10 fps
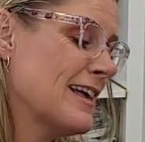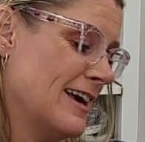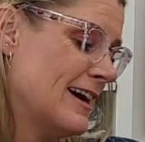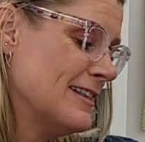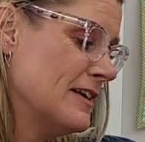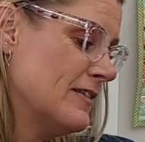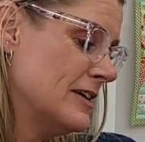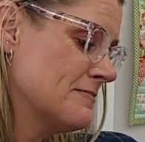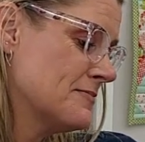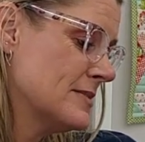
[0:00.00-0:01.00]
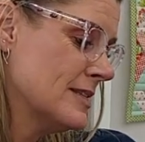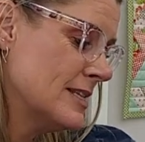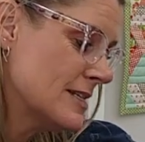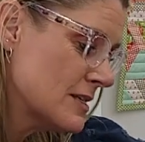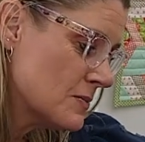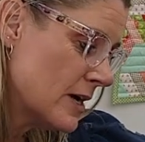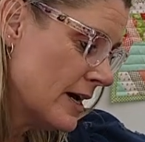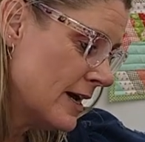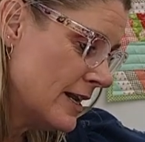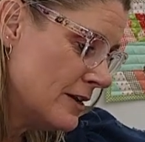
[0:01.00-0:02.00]
Gotta love it. This is
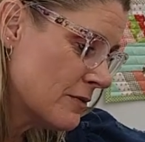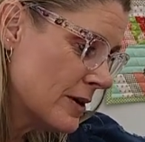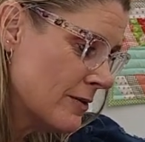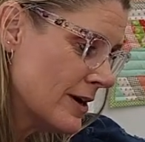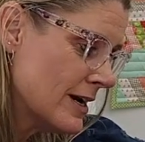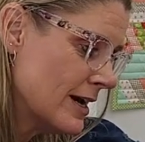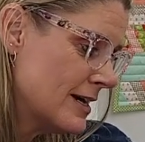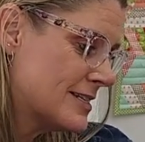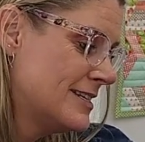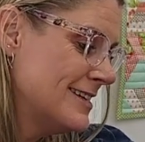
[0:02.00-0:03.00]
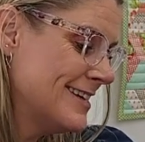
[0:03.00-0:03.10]
why I need to reorganize.